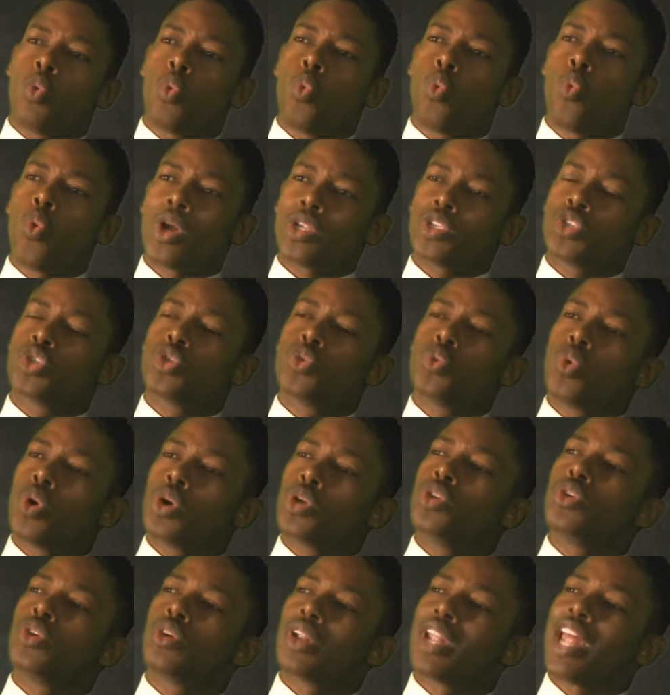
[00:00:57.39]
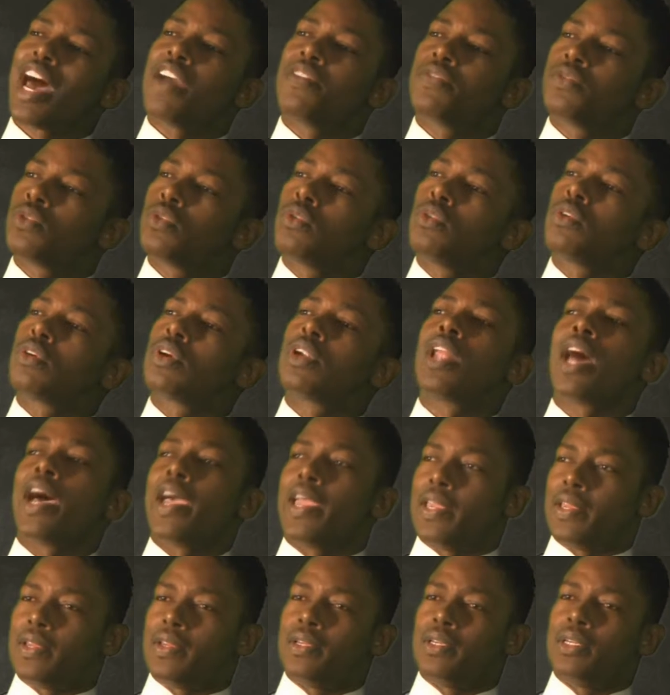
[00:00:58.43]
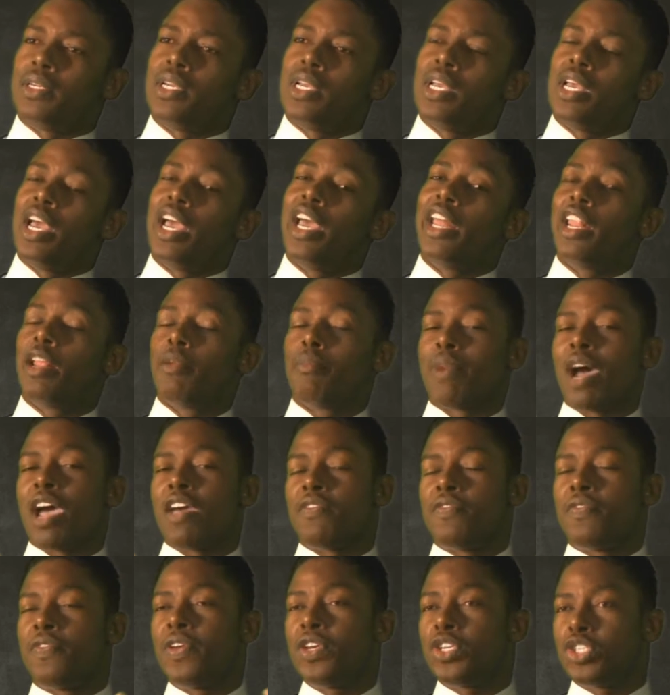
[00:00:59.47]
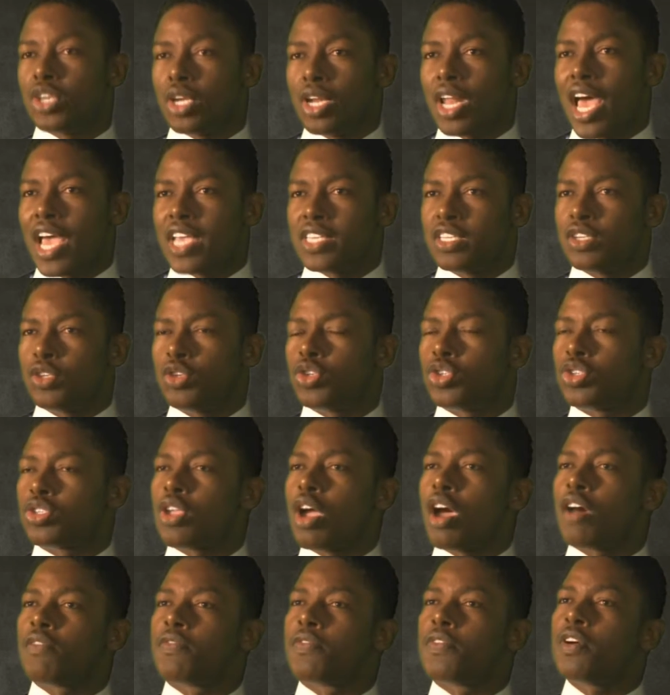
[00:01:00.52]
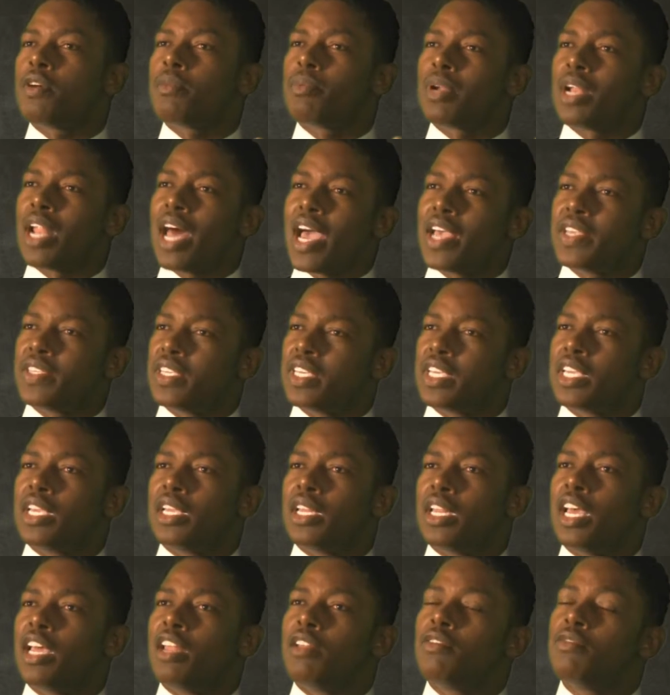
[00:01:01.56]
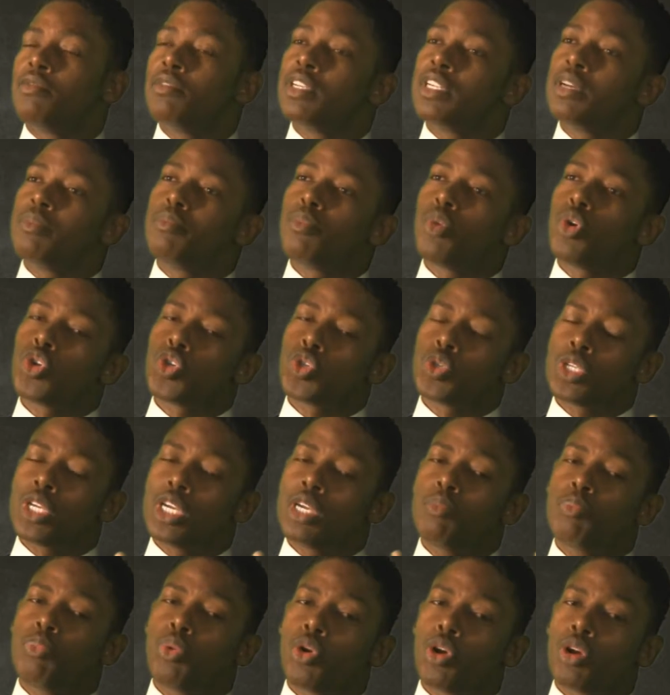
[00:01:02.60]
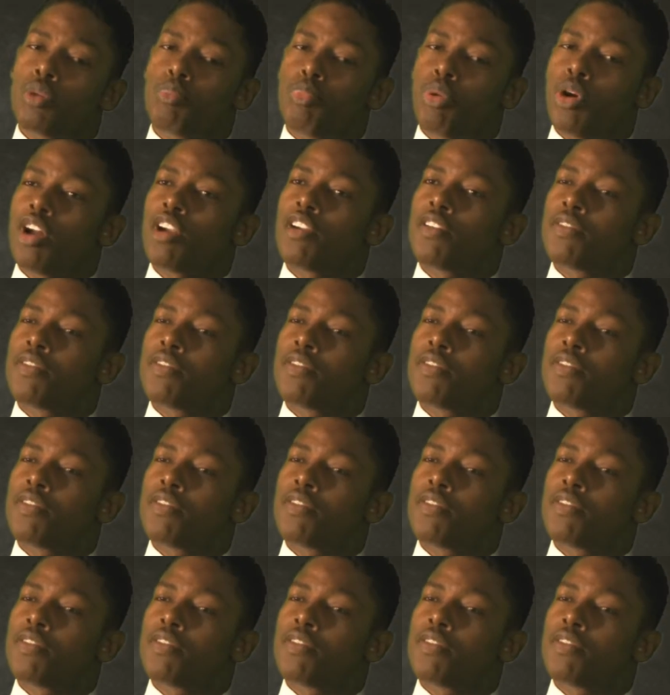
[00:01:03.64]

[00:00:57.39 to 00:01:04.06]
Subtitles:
what you want your life to look like. And then by visualizing, you start verbalizing it. And the most important part